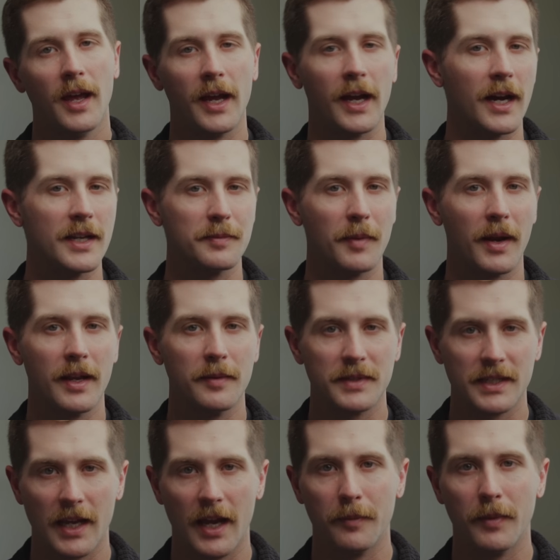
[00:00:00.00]
Hey guys, my name's
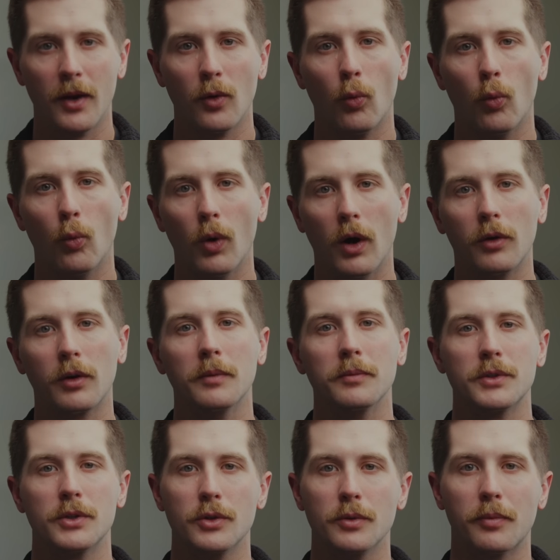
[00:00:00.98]
Sam and welcome
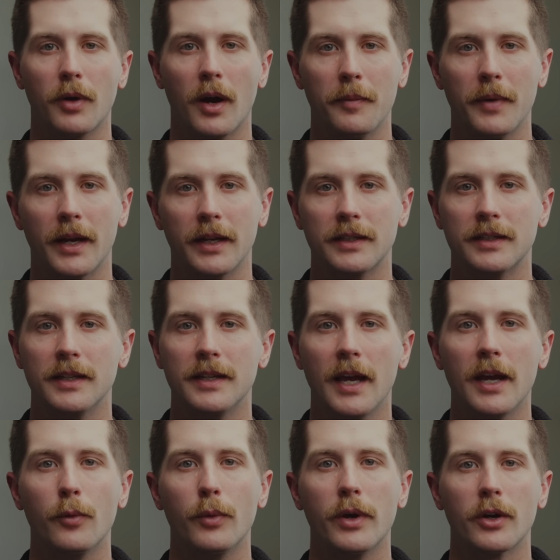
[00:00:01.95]
to PrepMedic.
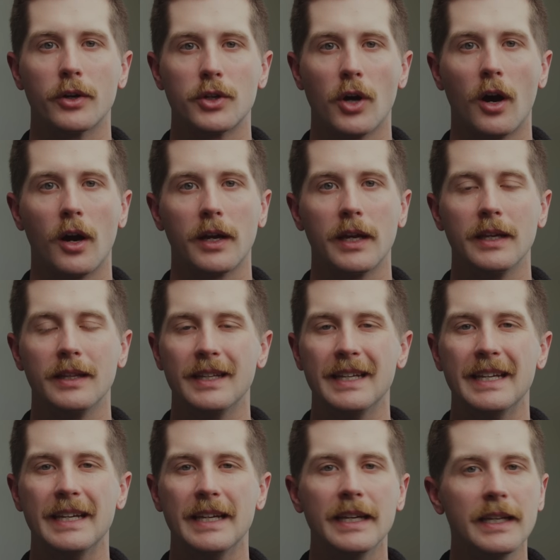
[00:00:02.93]
Today we are talking
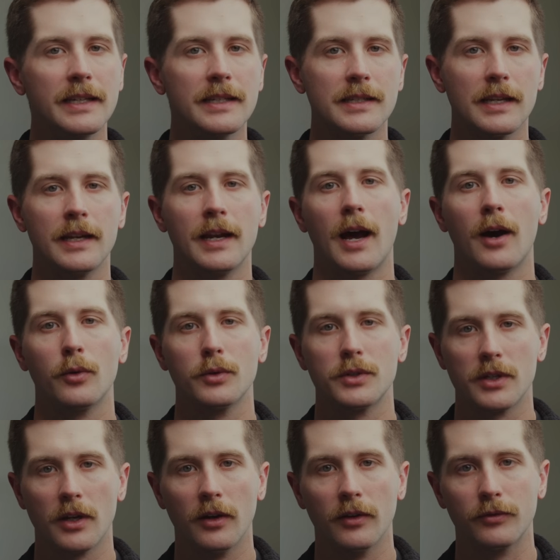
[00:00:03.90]
the ins and
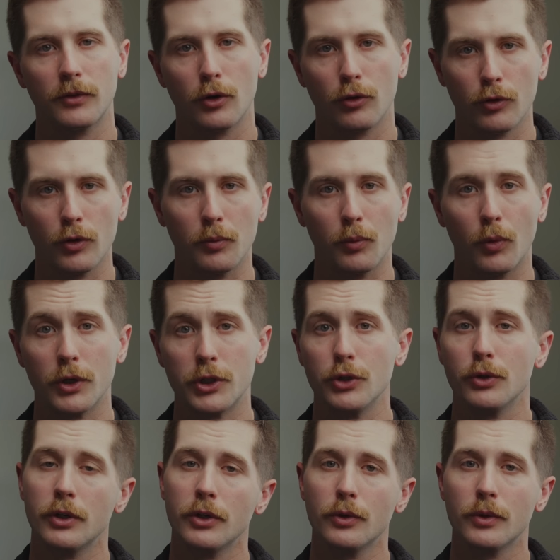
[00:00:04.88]
outs of croup, what
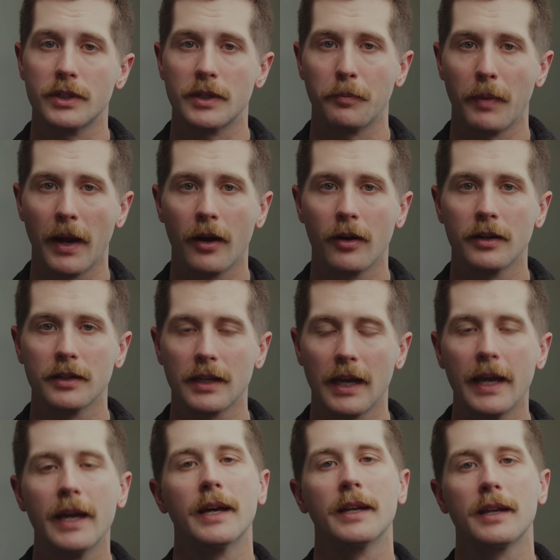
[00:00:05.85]
you can do as a parent
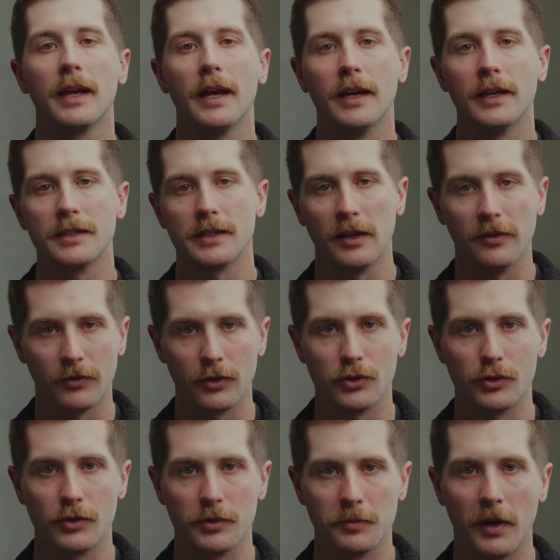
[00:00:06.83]
and as a
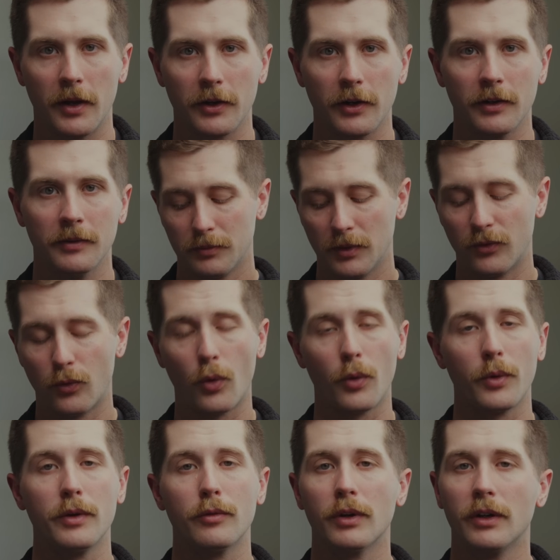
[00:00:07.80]
first responder. Before
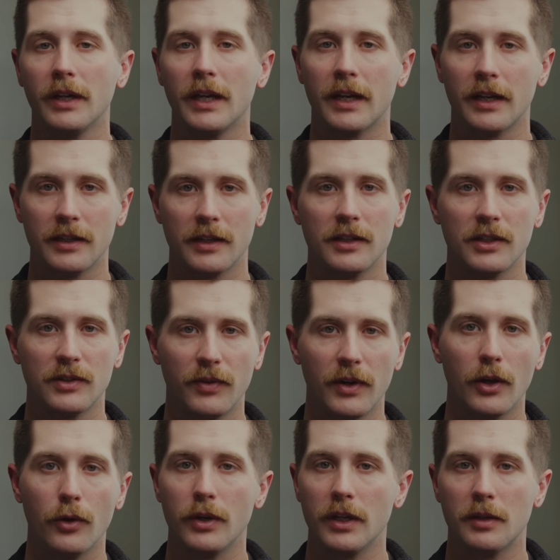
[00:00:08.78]
we really get into this
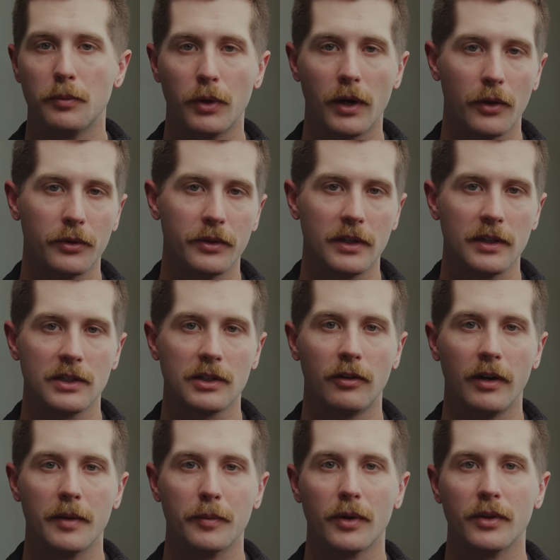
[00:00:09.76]
video, I need to put out the
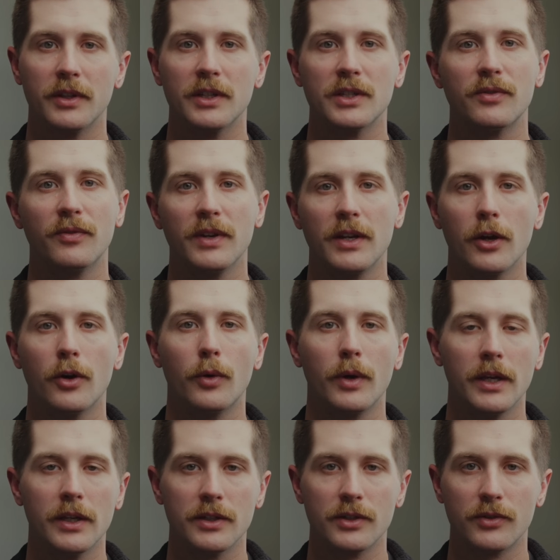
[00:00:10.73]
disclaimer. This video
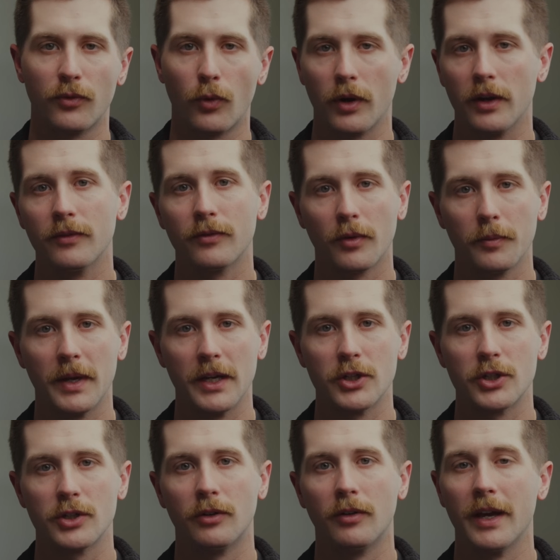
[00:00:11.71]
is for
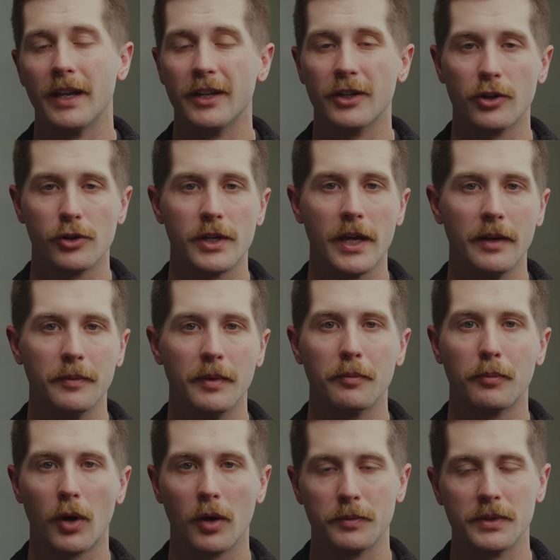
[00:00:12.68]
informational and
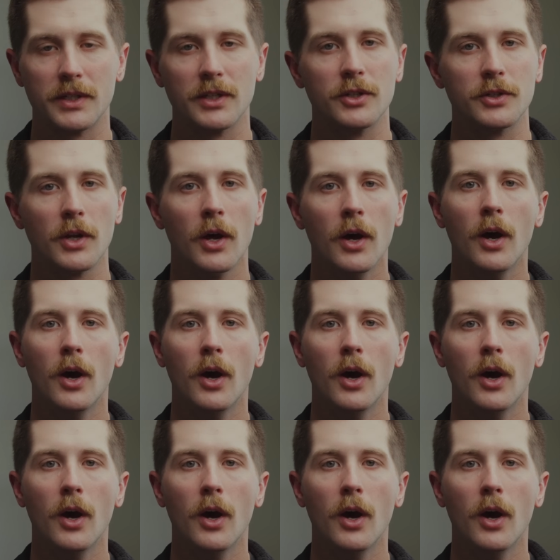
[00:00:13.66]
entertainment purposes